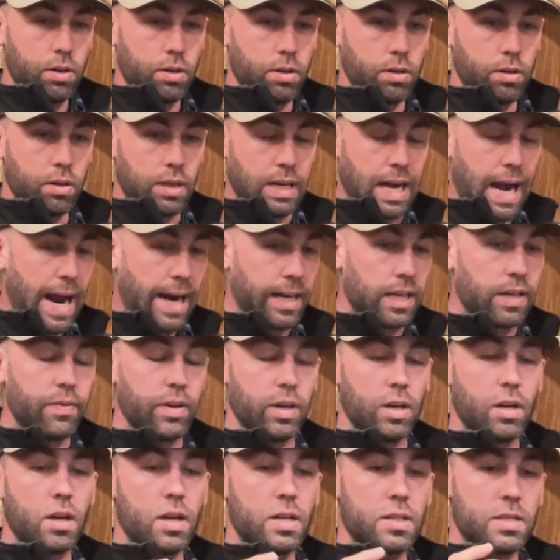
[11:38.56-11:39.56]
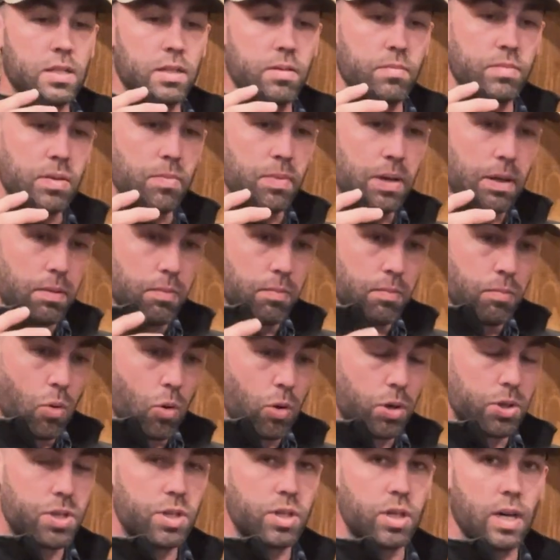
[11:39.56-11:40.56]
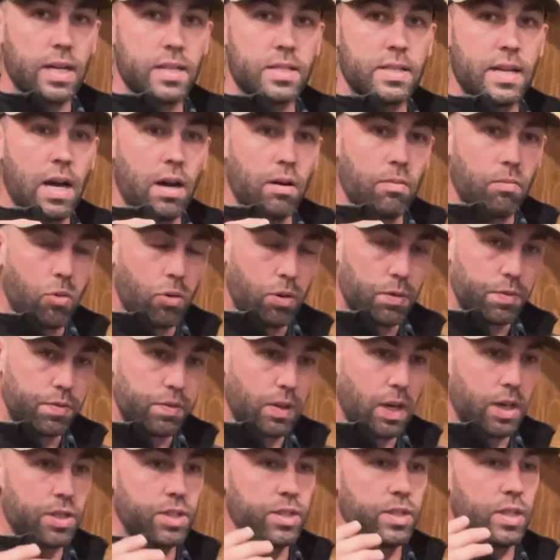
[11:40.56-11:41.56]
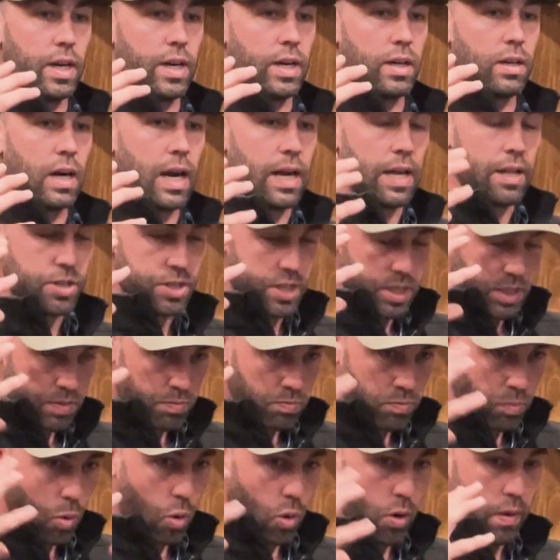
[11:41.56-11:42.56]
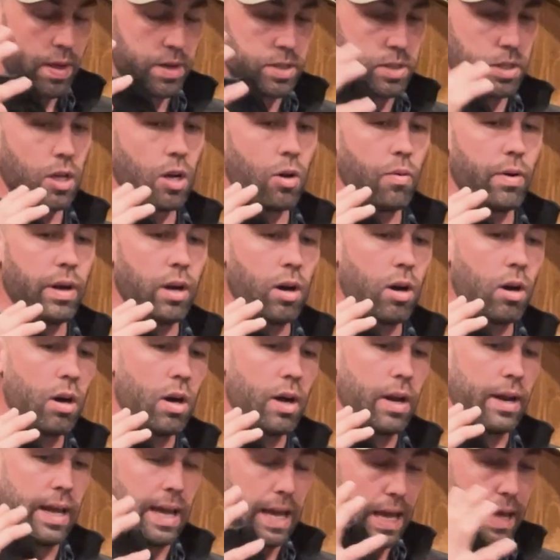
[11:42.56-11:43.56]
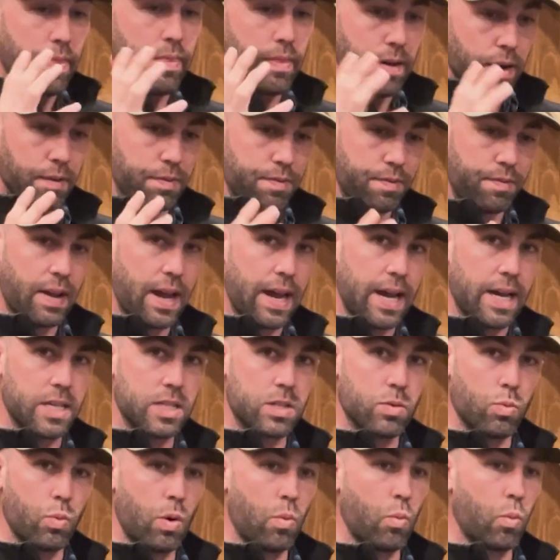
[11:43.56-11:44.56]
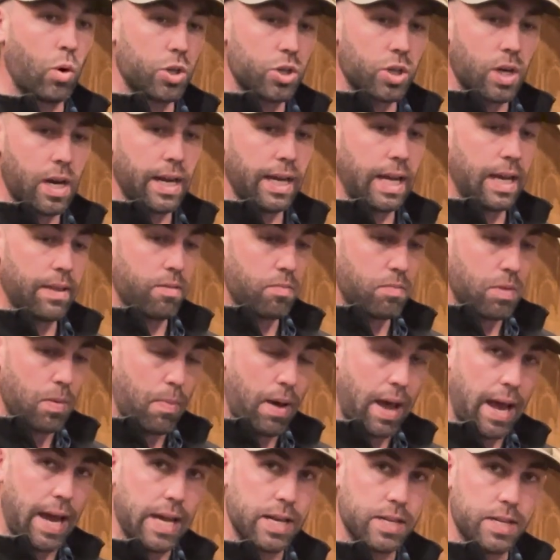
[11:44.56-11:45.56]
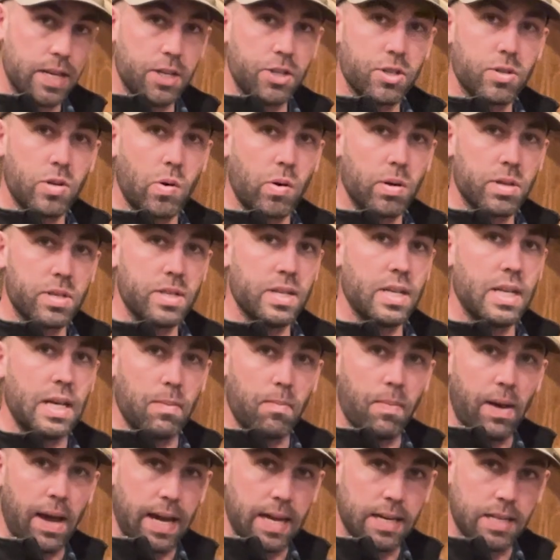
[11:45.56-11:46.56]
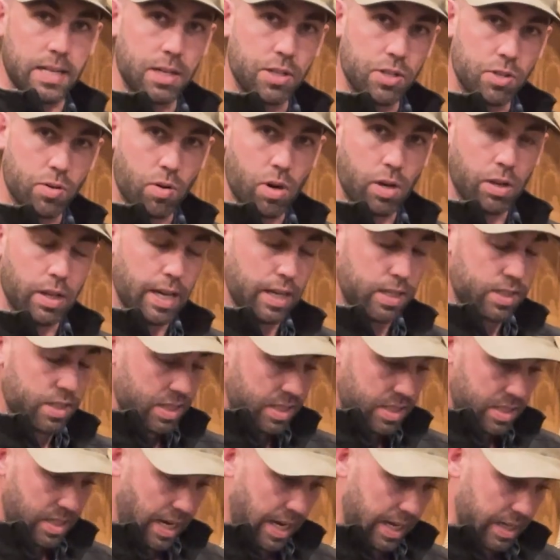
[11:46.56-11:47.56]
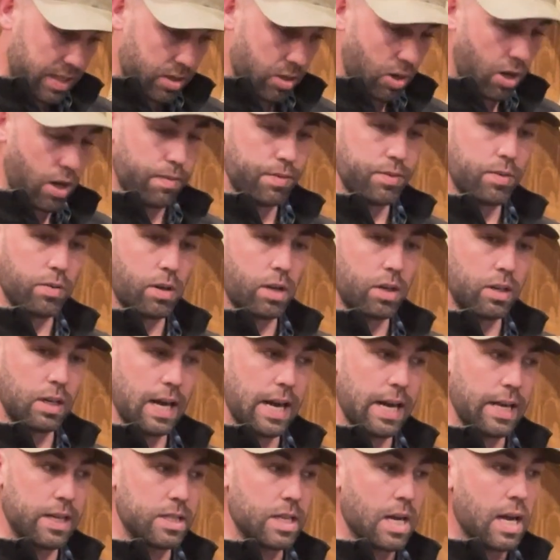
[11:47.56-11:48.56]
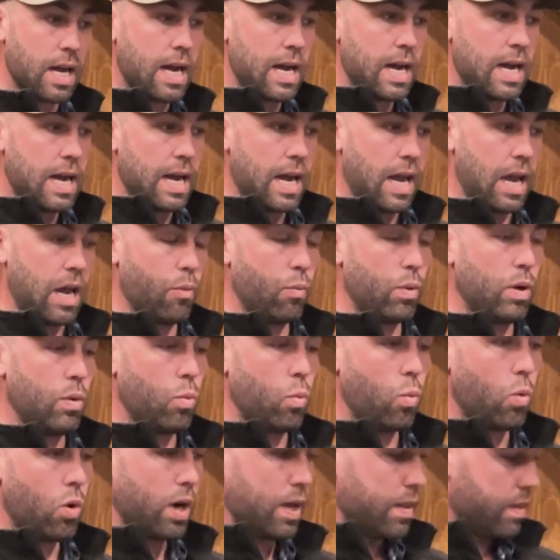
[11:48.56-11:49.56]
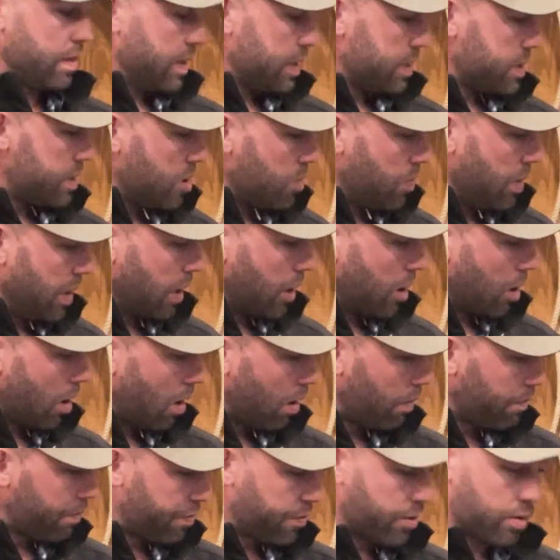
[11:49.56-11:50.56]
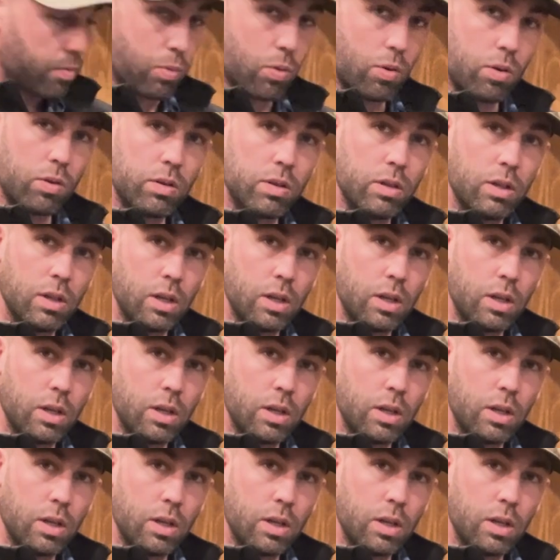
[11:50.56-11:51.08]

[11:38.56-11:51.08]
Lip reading: reactive. It causes them to be more stressed out, more frustrated, right? It's just more that's going on in their face when we're trying to get them to pay attention to our seat, pay attention to our legs, to stay soft to our reins. And we want this to be comfortable.